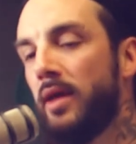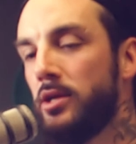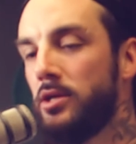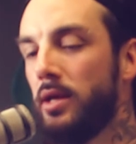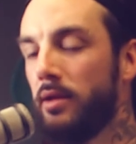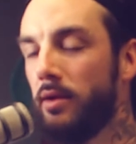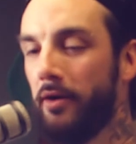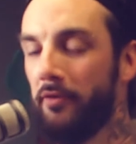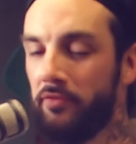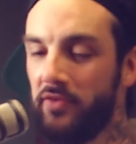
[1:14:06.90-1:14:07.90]
But it's actually, you
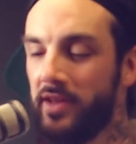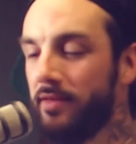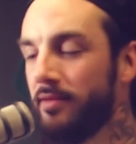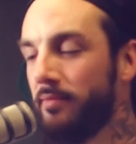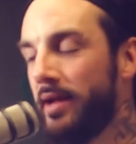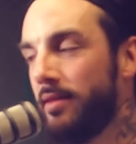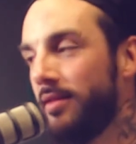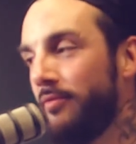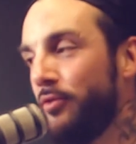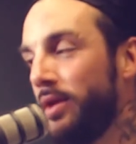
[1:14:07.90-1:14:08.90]
know, feeding them
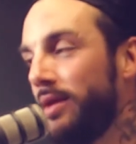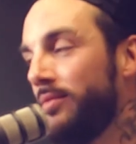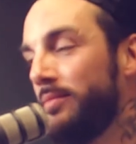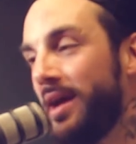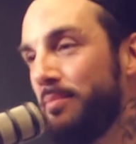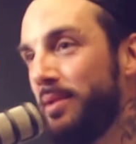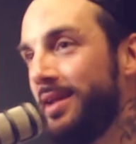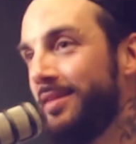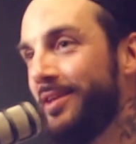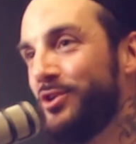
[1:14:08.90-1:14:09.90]
that stuff. You can give them diabetes.